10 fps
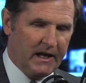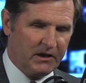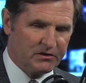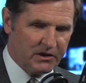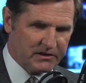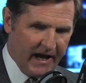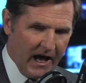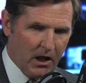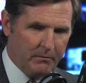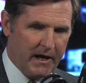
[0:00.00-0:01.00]
in just
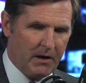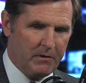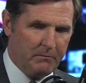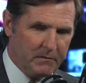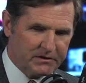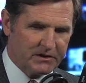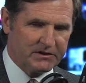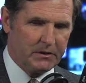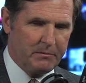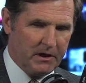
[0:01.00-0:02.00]
Alabama,
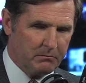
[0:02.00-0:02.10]
Mississippi,